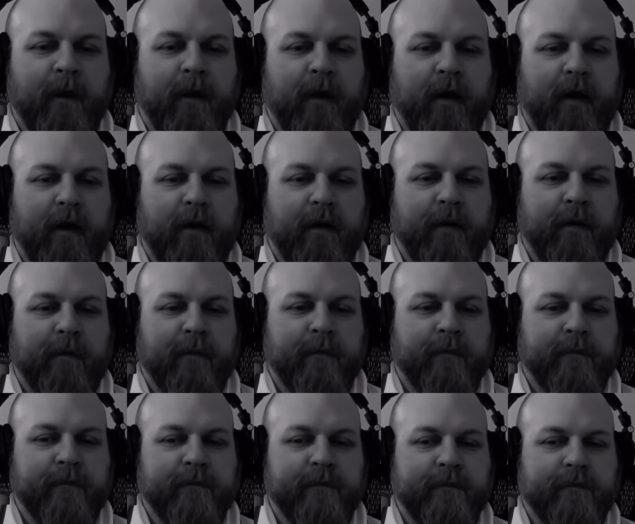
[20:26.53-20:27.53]
And
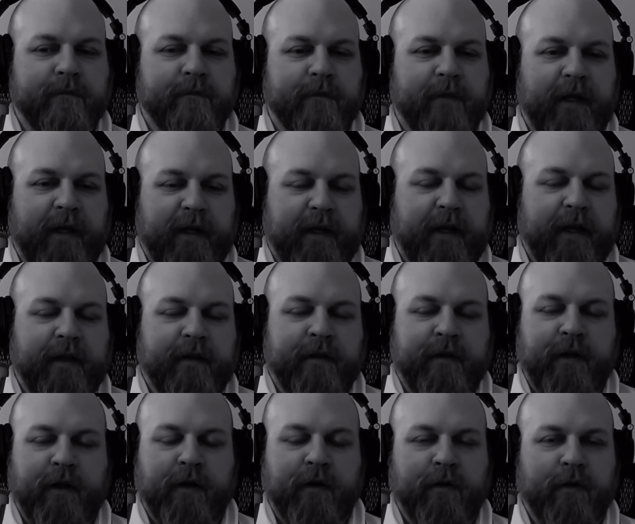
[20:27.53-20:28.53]
again,
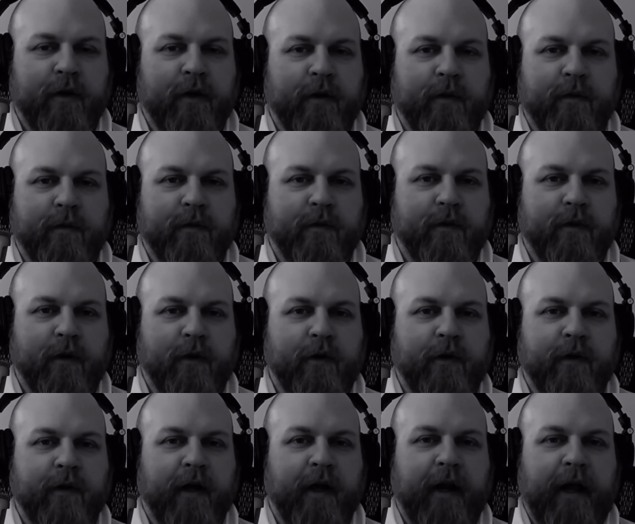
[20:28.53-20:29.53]
you know, you do
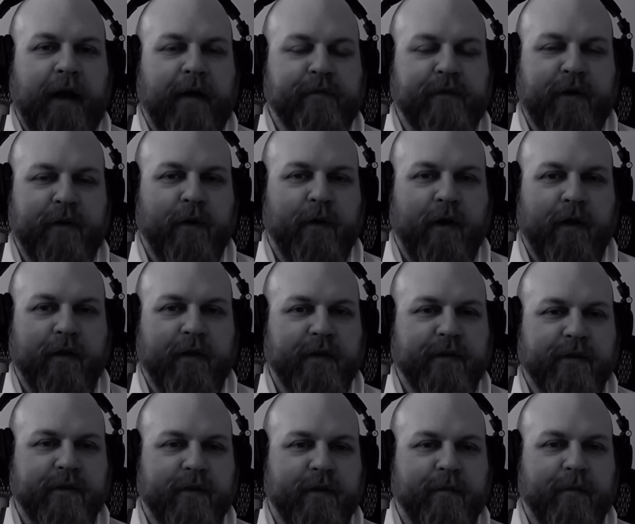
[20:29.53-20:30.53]
not have to do all
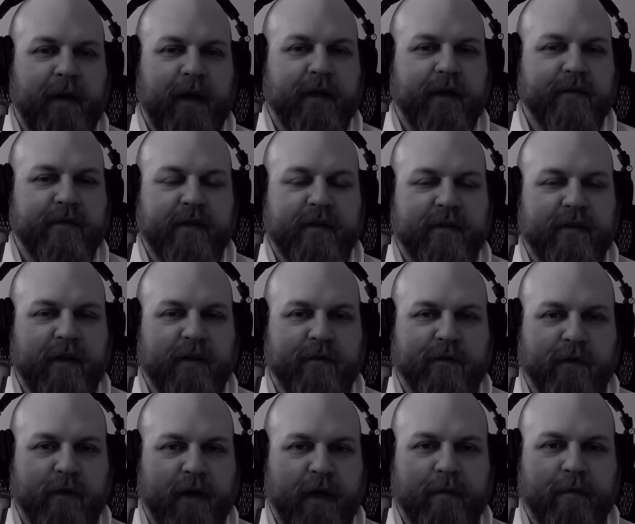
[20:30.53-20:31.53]
this to make a
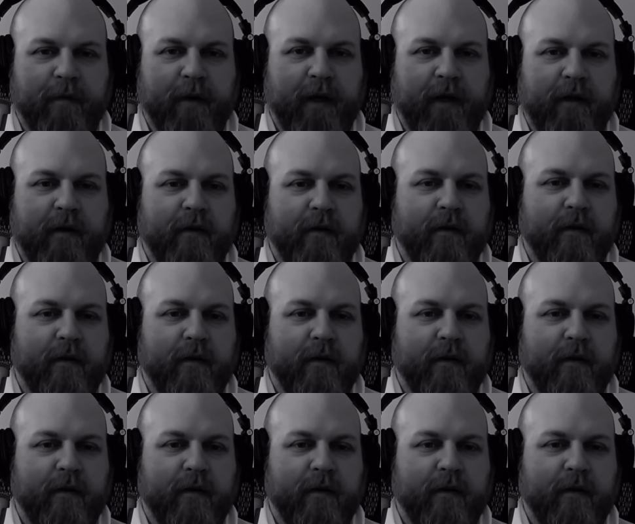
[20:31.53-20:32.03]
successful campaign.